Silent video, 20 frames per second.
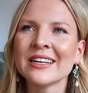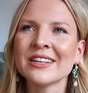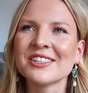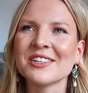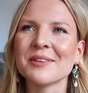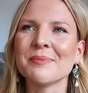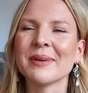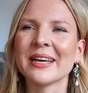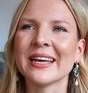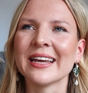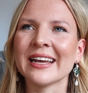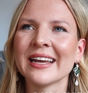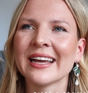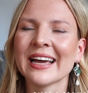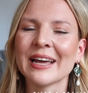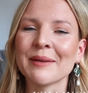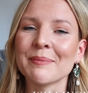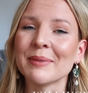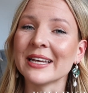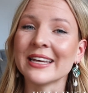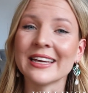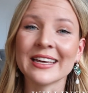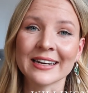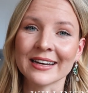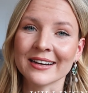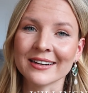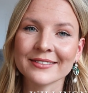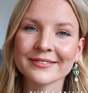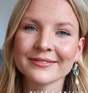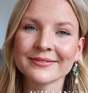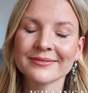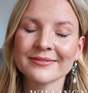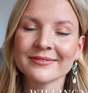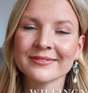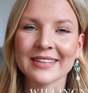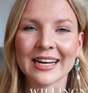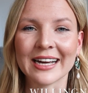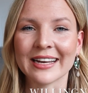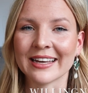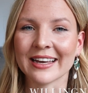to be a beginner
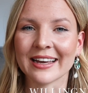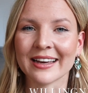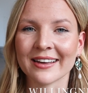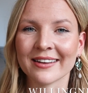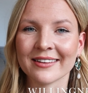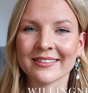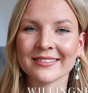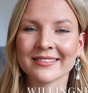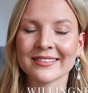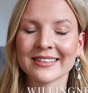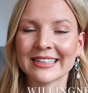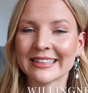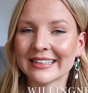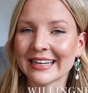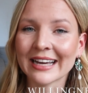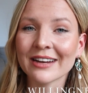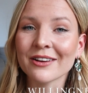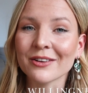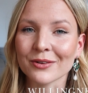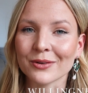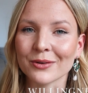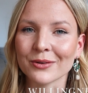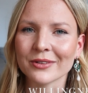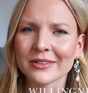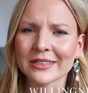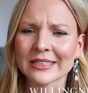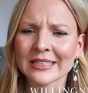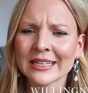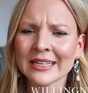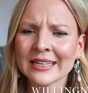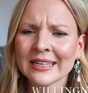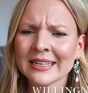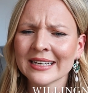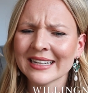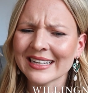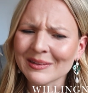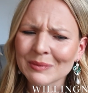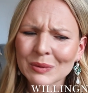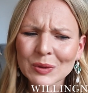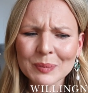again in adulthood,
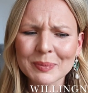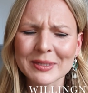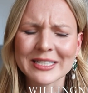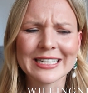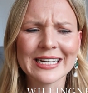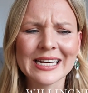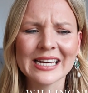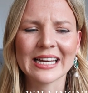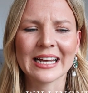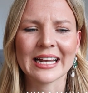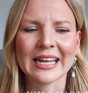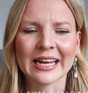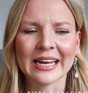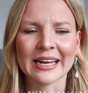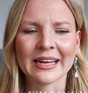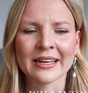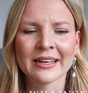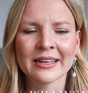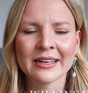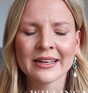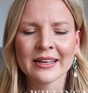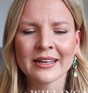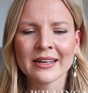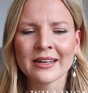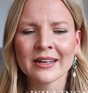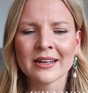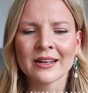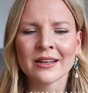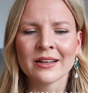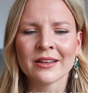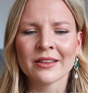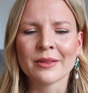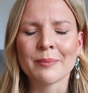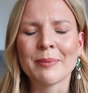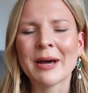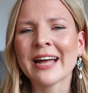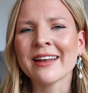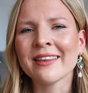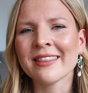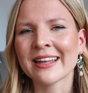and more particularly the
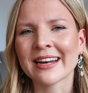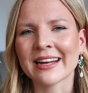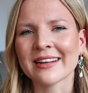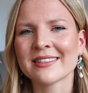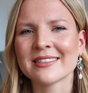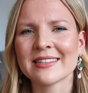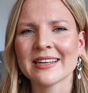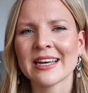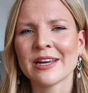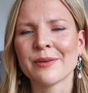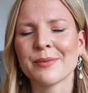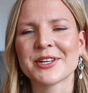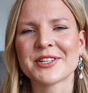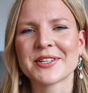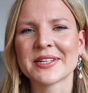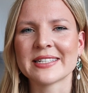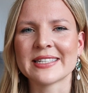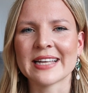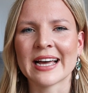pattern that I see, which is